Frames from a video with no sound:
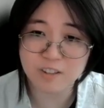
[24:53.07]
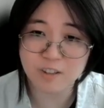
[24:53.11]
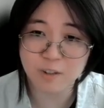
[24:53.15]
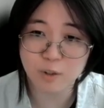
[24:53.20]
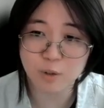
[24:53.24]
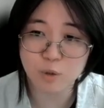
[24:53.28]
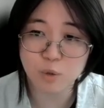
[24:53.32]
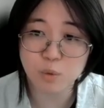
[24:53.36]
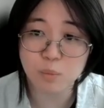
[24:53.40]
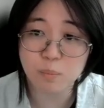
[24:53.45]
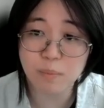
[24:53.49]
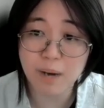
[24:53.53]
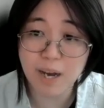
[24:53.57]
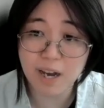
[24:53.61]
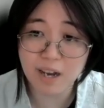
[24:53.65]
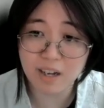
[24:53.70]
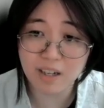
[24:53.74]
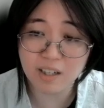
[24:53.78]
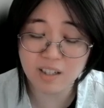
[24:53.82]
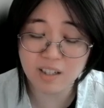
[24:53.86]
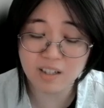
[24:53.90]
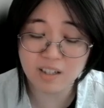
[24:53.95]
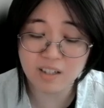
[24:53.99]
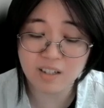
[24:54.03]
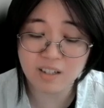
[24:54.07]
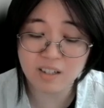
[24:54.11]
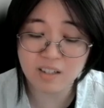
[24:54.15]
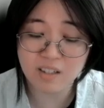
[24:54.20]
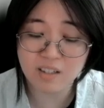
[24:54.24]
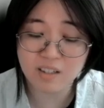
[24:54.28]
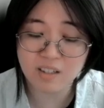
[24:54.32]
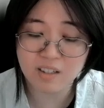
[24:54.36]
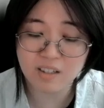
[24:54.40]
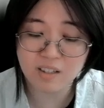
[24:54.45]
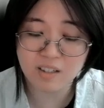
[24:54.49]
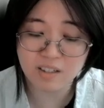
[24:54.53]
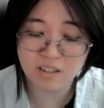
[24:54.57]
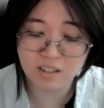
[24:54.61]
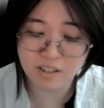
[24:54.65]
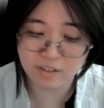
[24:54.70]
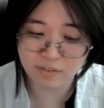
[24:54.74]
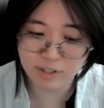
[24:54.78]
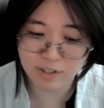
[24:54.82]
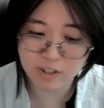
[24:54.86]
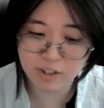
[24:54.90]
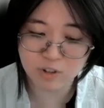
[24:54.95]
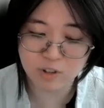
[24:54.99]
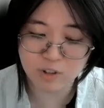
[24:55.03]
grew back
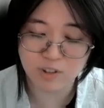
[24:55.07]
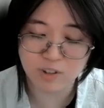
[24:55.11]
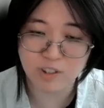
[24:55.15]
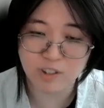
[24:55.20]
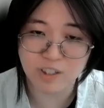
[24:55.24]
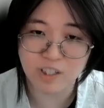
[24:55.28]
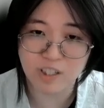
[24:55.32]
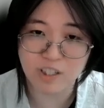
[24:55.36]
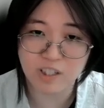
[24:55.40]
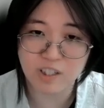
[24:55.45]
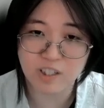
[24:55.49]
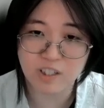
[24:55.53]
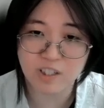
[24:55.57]
eventually.